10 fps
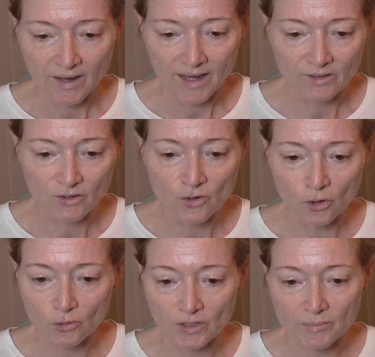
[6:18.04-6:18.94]
and
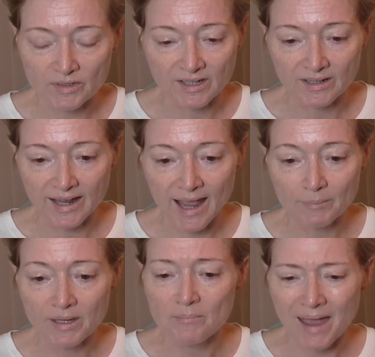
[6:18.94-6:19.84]
not looking particularly
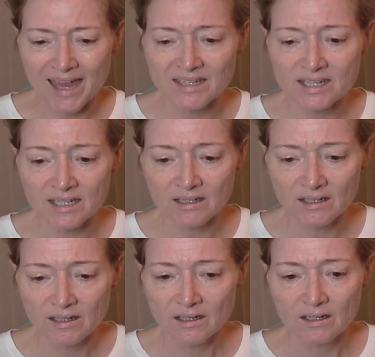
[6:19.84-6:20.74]
happy, panting.
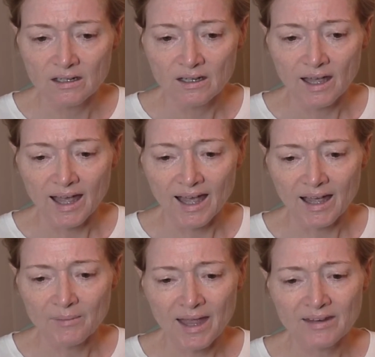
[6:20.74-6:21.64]

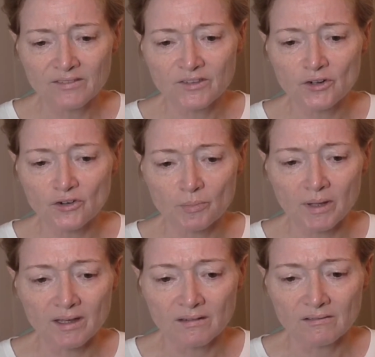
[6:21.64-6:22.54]
And the dog's
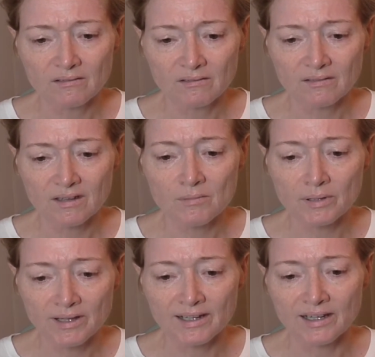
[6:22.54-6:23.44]
being
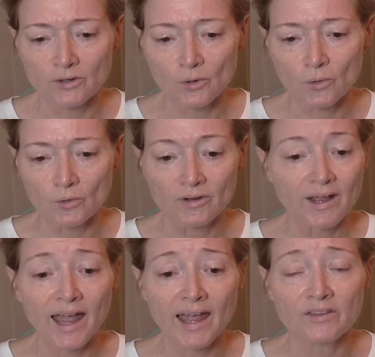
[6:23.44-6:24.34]
completely ignored
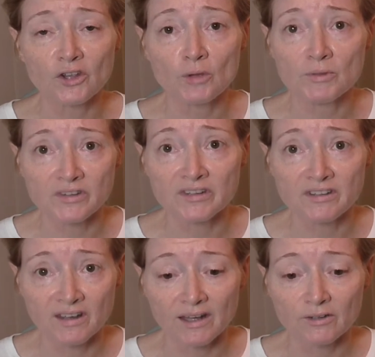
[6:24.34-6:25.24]
and the humans are
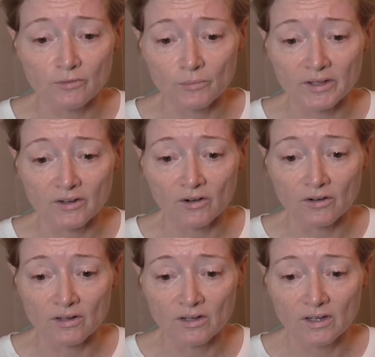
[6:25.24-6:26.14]
disconnected from their dog.